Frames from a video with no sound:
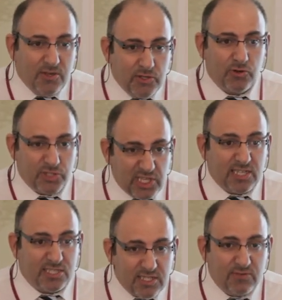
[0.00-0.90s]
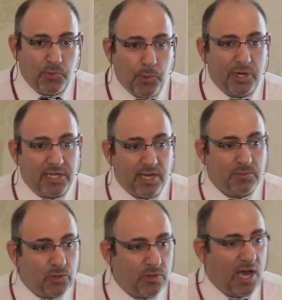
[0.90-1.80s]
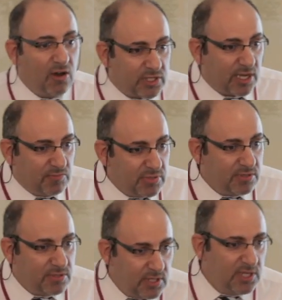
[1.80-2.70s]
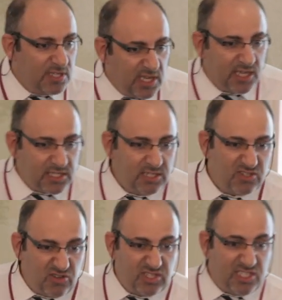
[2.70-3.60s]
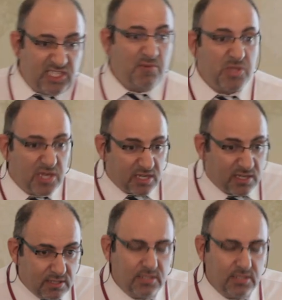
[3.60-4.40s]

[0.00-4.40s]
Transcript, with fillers: your test, when it comes to the outcome. Yes, so it's the same thing.